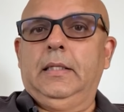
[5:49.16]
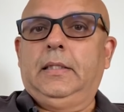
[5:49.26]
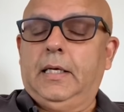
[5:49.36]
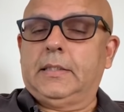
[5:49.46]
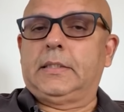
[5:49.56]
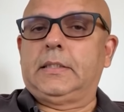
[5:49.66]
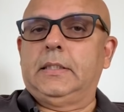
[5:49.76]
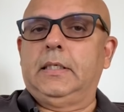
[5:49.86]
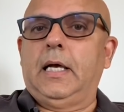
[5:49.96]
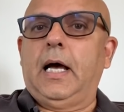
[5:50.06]
Thus,
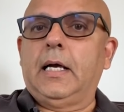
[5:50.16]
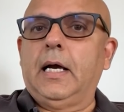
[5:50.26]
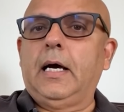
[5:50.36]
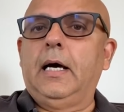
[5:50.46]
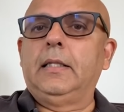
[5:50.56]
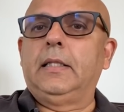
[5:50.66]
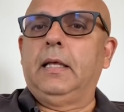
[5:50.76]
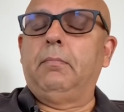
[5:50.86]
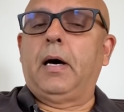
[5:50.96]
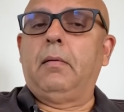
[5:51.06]
Aga Khan,
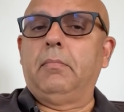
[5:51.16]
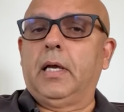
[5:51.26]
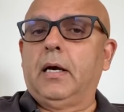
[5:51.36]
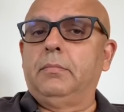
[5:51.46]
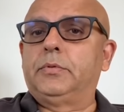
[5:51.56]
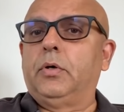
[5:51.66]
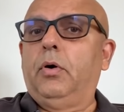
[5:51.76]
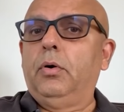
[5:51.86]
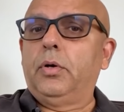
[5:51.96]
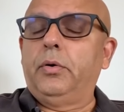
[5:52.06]
the Imam, becomes
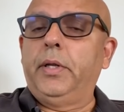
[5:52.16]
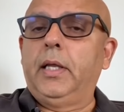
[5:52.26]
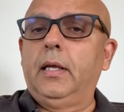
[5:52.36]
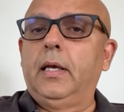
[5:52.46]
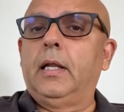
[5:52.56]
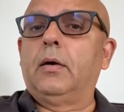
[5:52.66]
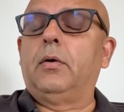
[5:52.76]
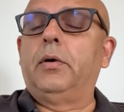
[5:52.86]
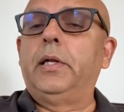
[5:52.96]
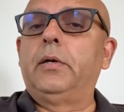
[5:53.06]
all-knowing, and
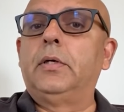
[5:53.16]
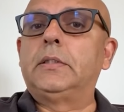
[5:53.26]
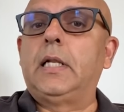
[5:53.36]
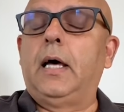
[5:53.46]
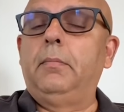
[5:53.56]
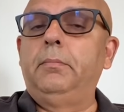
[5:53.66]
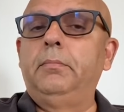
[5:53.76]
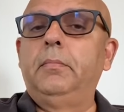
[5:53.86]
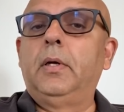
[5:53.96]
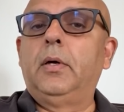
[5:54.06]
according to
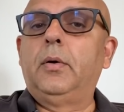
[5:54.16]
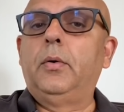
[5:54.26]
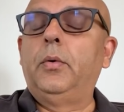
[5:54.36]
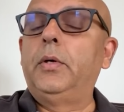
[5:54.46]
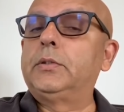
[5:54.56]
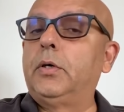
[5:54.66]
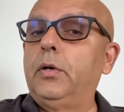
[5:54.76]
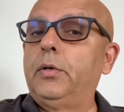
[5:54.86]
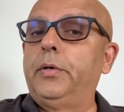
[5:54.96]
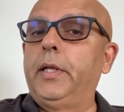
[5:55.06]
Islam, who is
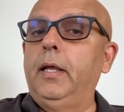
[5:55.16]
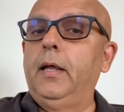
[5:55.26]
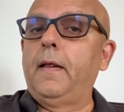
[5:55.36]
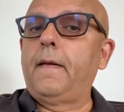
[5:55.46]
all-knowing?